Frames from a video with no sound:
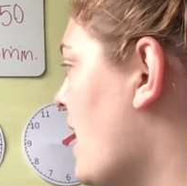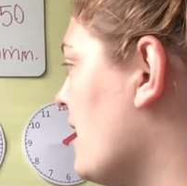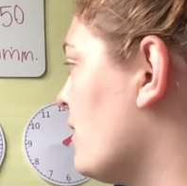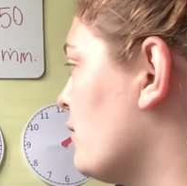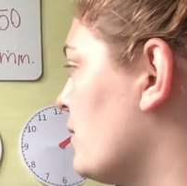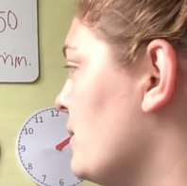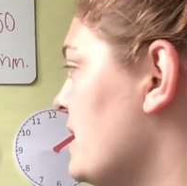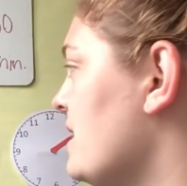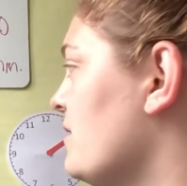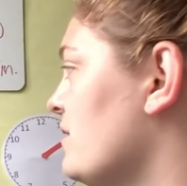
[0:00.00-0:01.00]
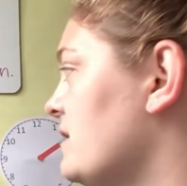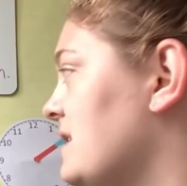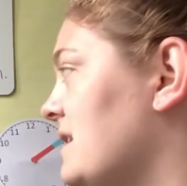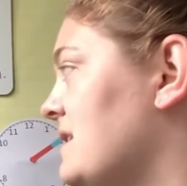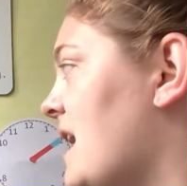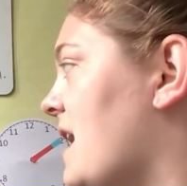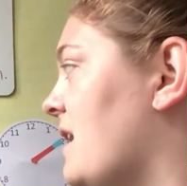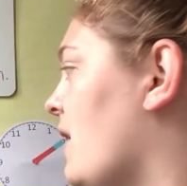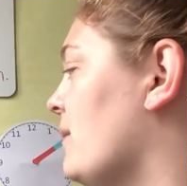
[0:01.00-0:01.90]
I go from here to 10.